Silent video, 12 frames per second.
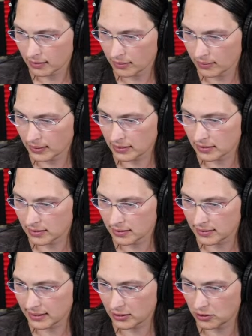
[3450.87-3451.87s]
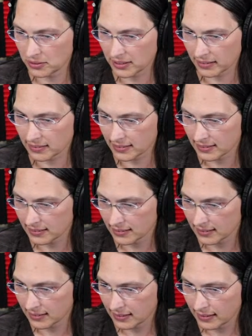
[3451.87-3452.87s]
right? Takes 2 cycles.
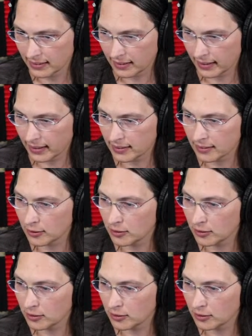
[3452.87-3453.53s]
And